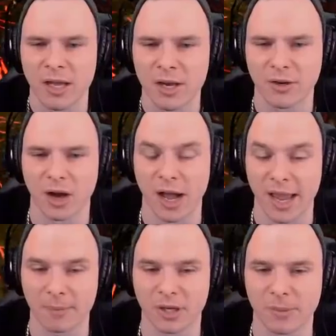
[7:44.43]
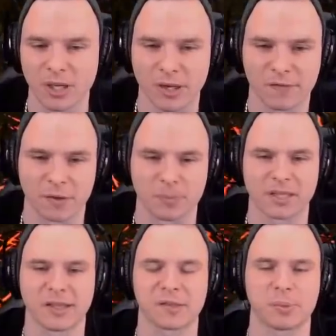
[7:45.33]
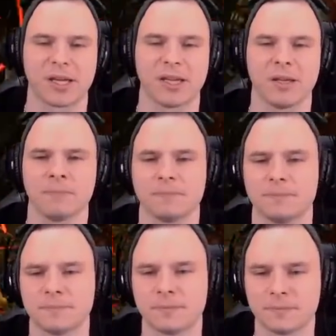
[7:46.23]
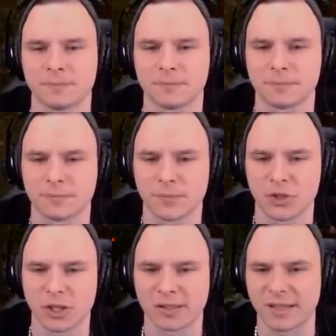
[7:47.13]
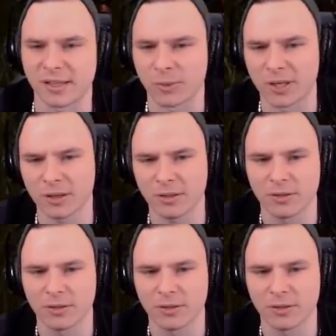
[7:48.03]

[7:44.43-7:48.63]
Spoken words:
No, I am gonna be going for a bloodlust play here. She gonna take the window?